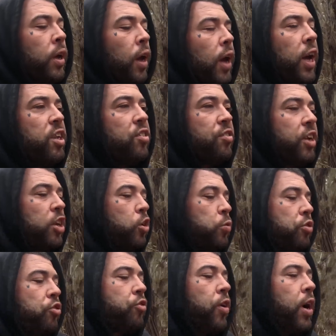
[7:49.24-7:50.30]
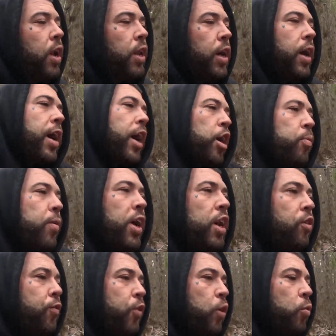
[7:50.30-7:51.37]
and said to Australia, hey mate,
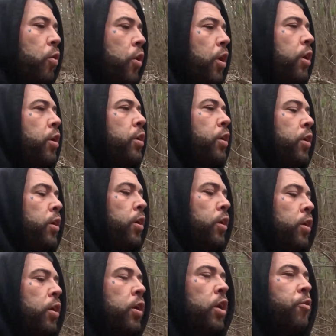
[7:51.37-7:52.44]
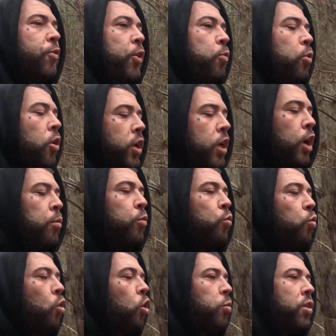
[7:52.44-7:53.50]
if you want to come to
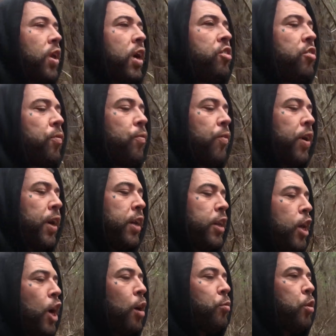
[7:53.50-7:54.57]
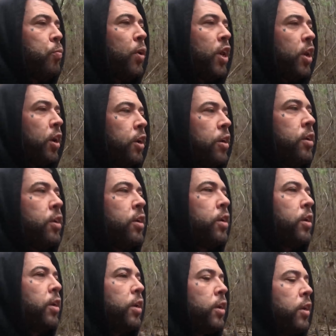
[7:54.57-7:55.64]
war with us in Vietnam, you better,
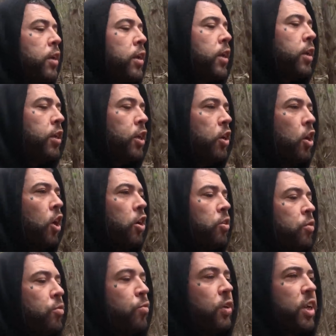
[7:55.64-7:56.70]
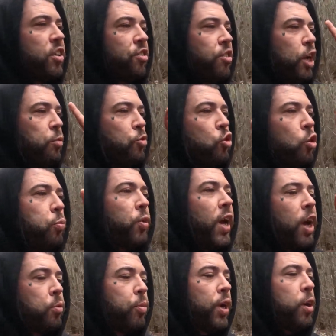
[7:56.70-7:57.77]
you know, accept your
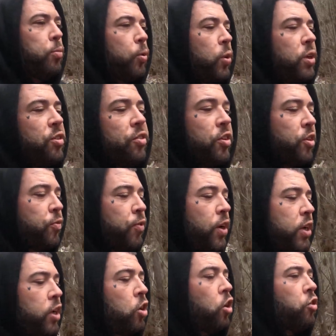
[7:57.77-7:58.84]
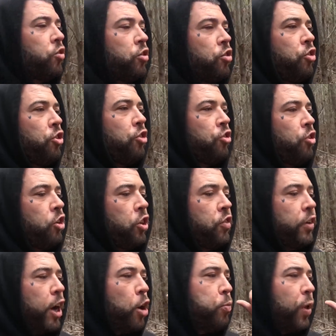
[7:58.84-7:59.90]
black people into the fucking Constitution,
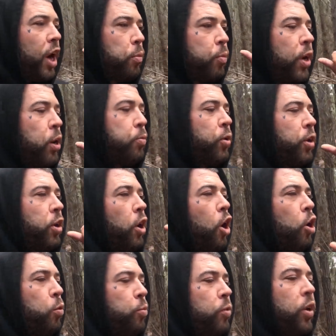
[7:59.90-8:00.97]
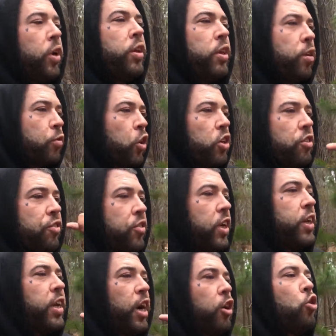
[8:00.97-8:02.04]
because our black people at home, they've got this
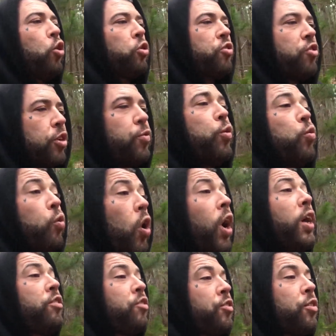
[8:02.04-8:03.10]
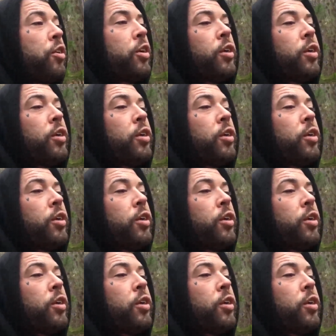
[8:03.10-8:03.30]
thing now called civil rights.